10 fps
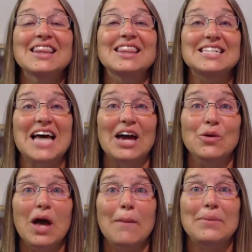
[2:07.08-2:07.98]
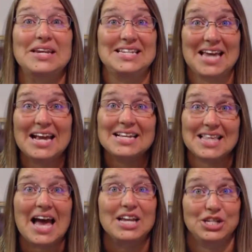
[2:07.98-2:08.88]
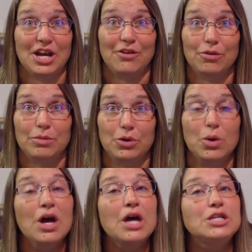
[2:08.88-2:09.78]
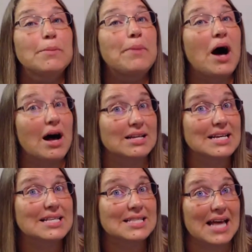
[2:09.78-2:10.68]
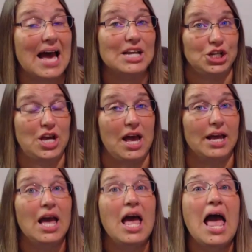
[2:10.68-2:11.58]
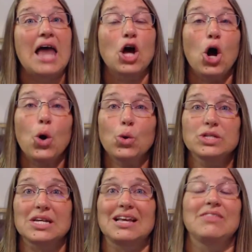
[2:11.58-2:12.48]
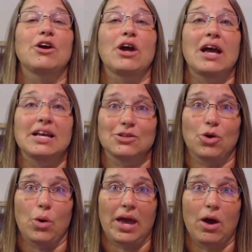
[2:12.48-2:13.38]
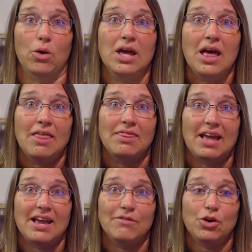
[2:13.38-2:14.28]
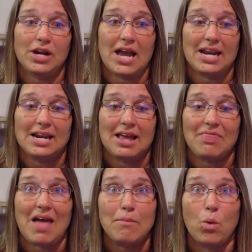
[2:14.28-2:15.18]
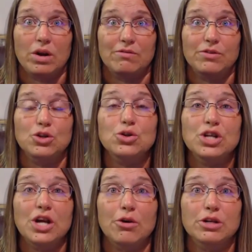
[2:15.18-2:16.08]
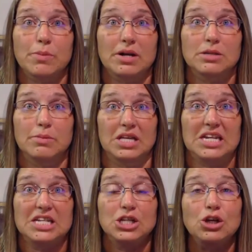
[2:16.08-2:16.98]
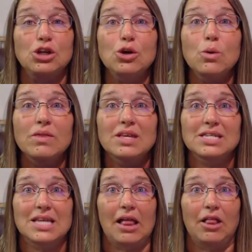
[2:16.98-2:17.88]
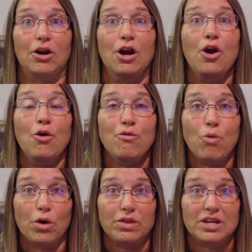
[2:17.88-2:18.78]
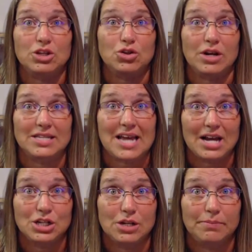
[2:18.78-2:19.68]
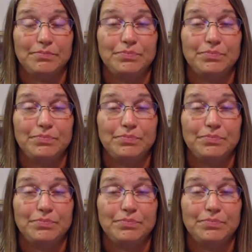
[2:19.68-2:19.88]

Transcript: The title company takes that check from you, deposits that check, and holds it in their escrow account. They have created at that point a fiduciary responsibility to you and the seller for this transaction.